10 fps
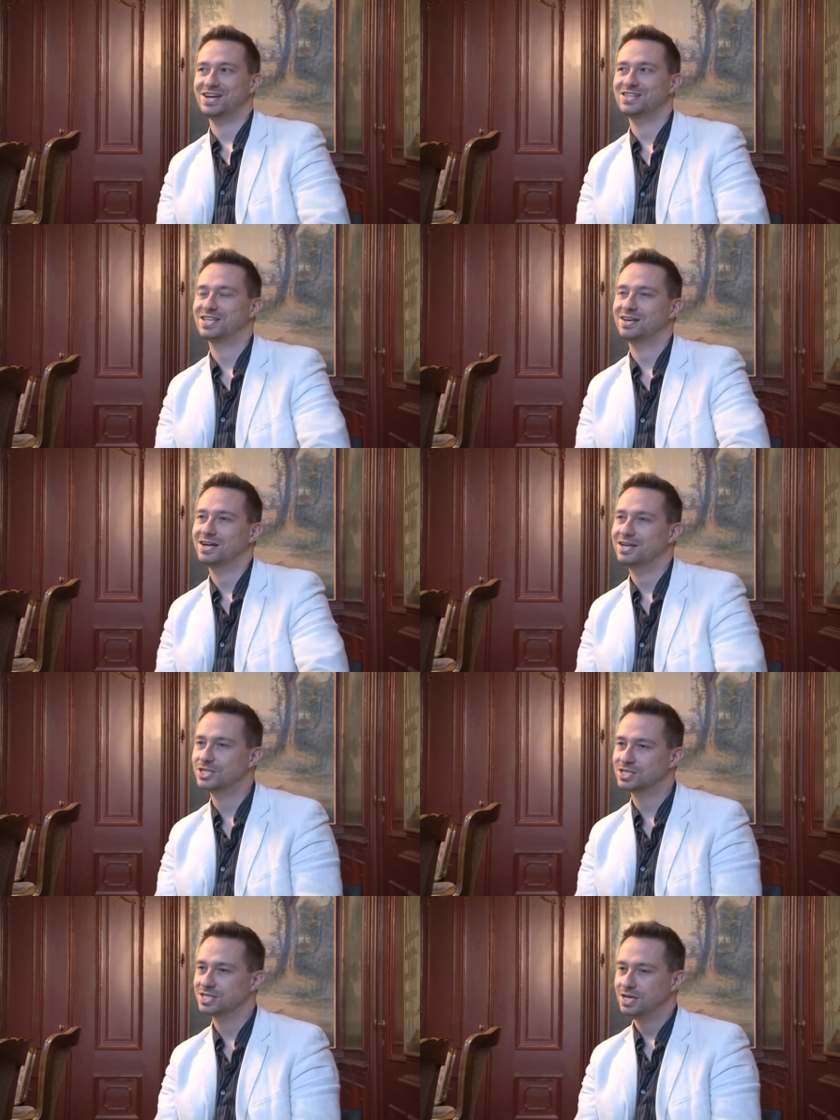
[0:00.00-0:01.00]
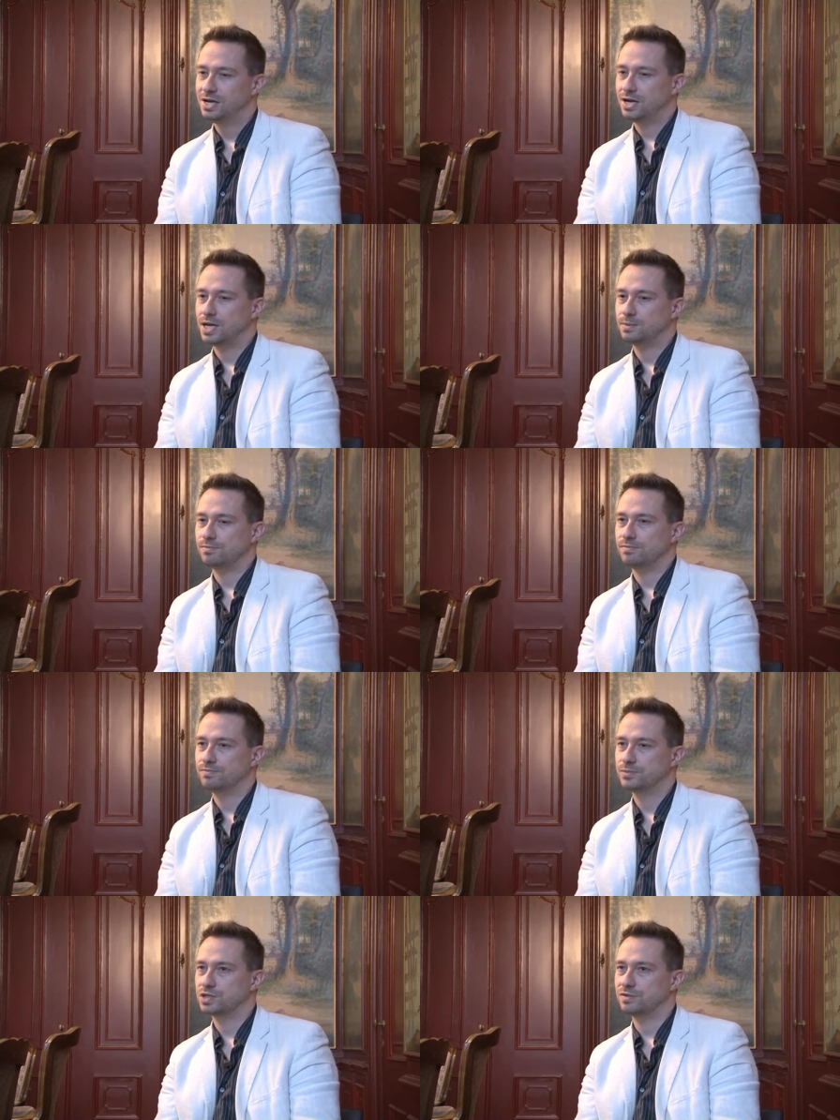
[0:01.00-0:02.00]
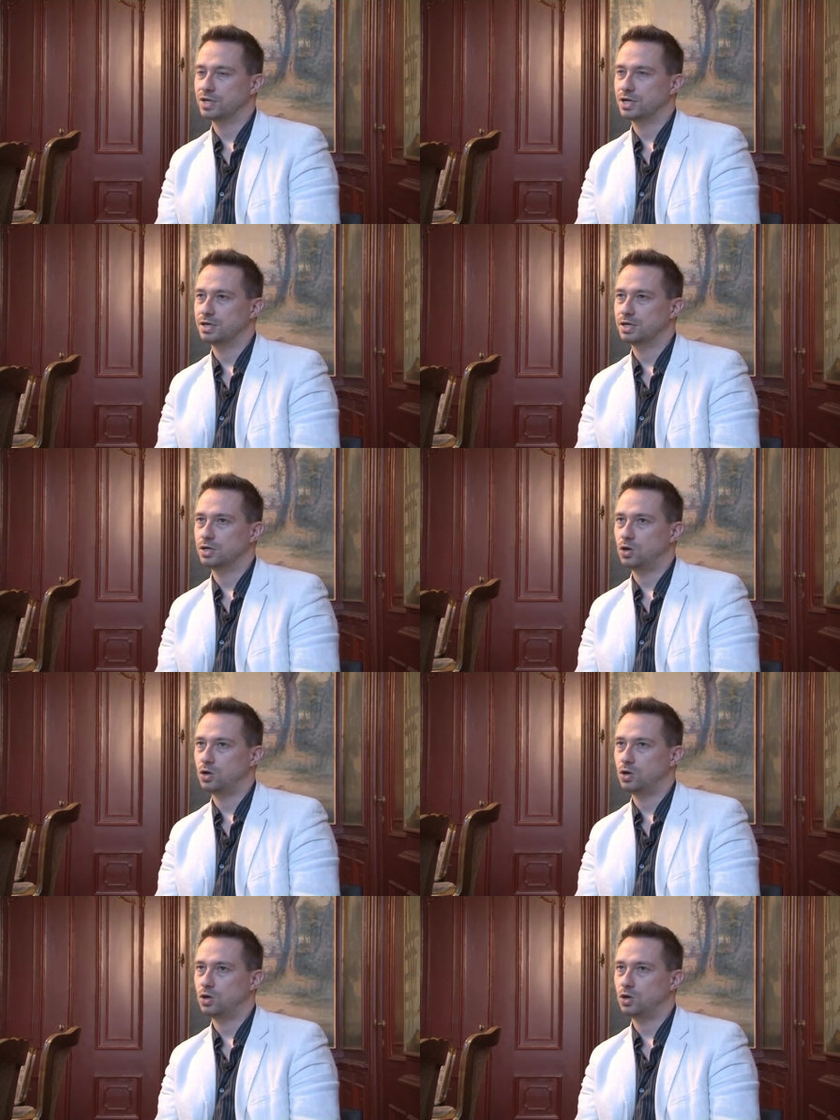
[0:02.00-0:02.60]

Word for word: uh, it's, a, it's um, sort of a, a